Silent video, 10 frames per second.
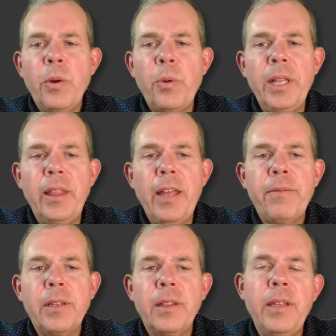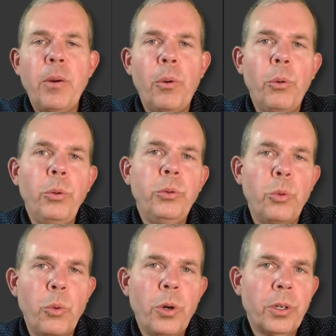we left the
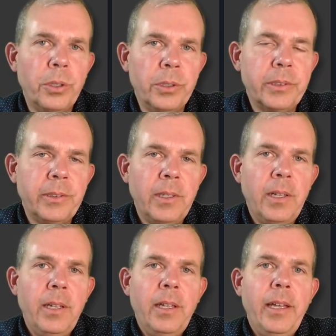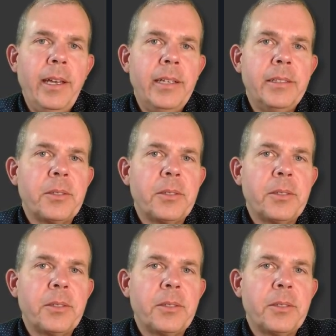old world." And